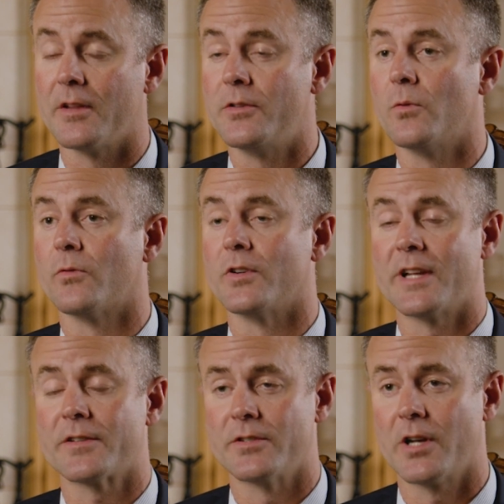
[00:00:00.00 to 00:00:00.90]
if you were
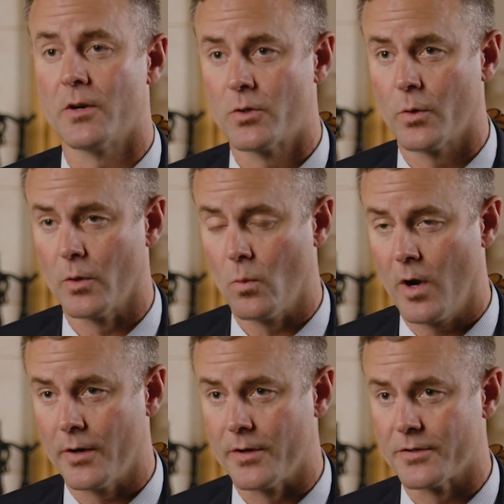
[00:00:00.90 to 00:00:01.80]
deaths in territorial
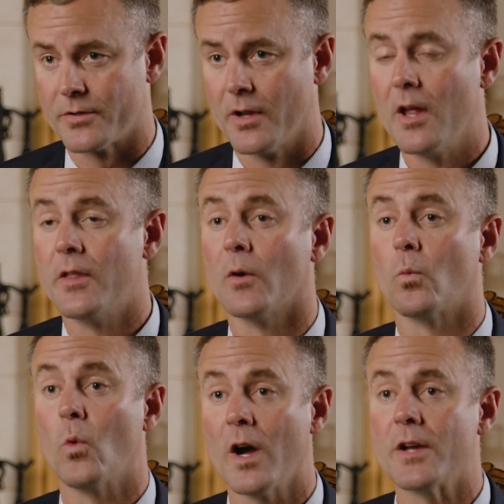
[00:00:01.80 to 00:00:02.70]
waters, there
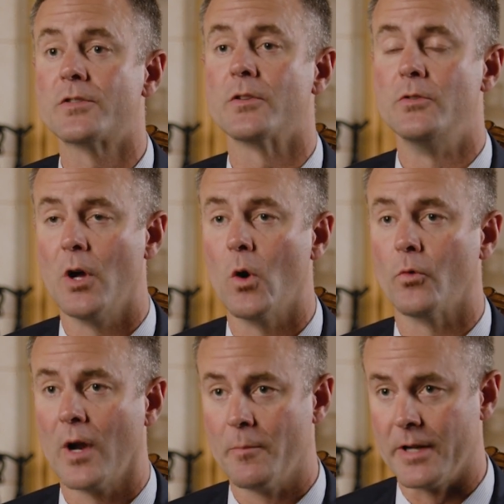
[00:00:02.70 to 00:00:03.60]
was no
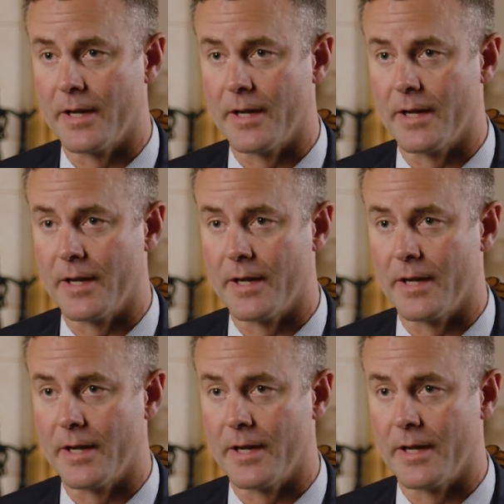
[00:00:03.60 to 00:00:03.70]
remedy.